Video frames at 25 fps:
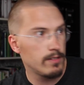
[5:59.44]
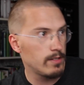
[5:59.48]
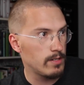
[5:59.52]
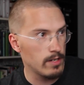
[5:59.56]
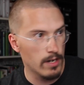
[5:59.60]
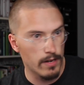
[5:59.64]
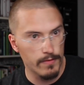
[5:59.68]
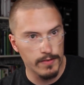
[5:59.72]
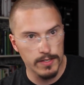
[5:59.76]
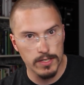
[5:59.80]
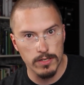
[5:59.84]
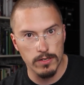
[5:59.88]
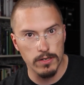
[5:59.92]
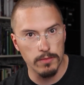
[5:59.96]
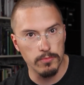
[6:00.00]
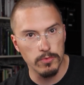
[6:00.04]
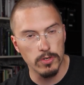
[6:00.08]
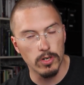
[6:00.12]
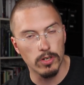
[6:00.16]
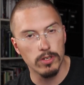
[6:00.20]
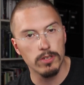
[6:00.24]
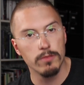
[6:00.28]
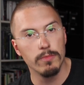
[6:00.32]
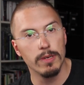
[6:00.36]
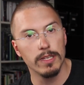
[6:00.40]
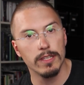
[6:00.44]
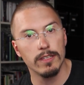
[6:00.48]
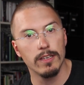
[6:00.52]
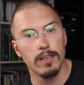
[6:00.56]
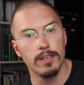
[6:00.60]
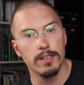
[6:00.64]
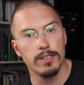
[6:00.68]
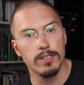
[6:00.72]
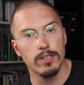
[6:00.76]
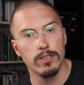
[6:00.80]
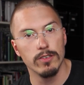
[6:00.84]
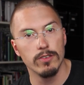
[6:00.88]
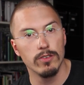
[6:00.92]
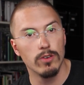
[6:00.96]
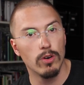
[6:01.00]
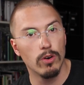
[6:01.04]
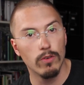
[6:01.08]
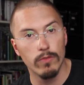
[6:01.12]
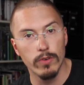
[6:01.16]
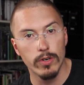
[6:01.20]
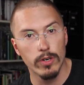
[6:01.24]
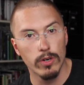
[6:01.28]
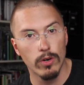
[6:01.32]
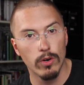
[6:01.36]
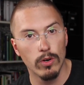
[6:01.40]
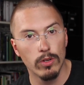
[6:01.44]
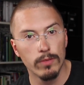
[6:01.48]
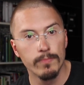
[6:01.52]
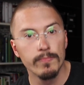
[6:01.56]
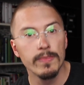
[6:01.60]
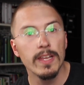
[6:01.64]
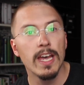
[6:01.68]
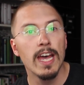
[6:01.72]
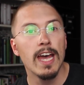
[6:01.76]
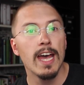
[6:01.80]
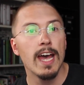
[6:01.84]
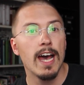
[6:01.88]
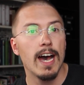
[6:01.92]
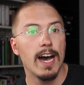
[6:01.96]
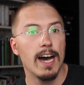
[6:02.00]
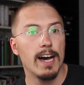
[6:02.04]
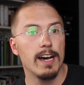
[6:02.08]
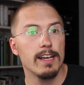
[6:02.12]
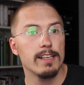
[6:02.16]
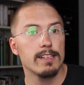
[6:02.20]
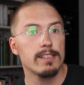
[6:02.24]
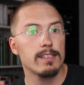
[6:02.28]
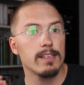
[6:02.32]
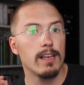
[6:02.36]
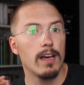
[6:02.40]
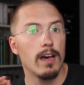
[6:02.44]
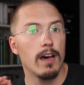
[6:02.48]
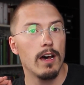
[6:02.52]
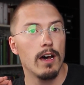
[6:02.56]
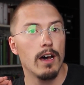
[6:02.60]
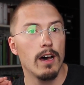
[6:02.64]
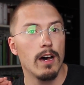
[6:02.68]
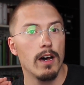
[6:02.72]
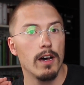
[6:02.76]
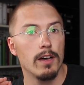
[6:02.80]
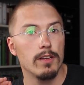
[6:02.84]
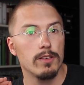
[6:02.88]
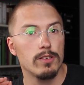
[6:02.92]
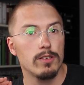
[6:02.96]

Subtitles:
JavaScript documentation overall, has a